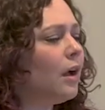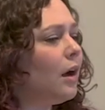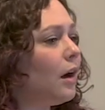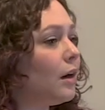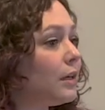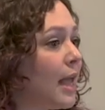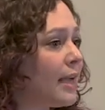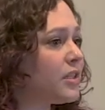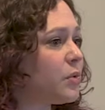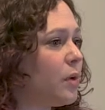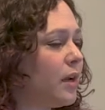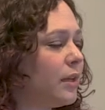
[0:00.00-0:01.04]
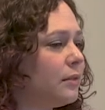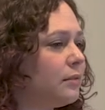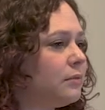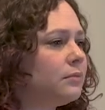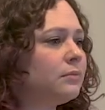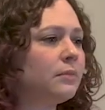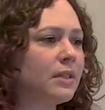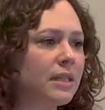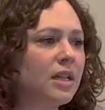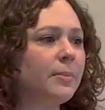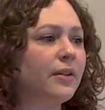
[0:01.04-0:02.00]
Our next one is a
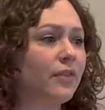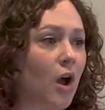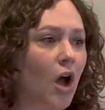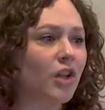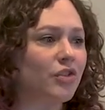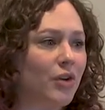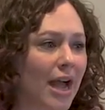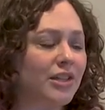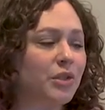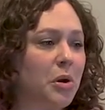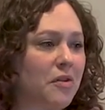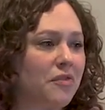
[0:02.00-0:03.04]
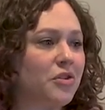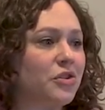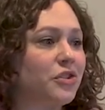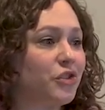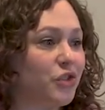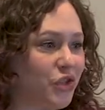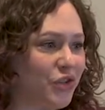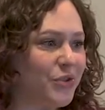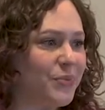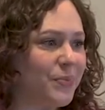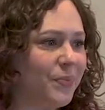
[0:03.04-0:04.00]
little bit of contrast to our first two.
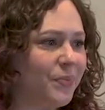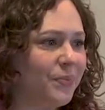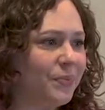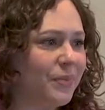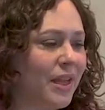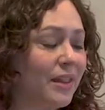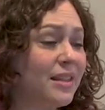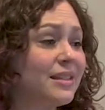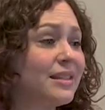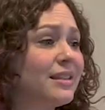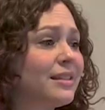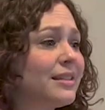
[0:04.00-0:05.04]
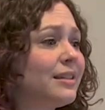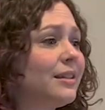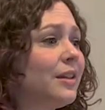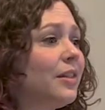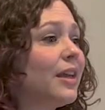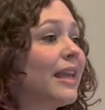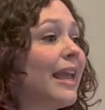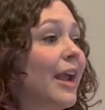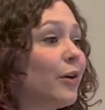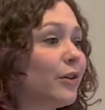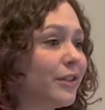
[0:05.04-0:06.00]
This is the
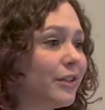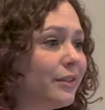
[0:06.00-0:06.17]
carer.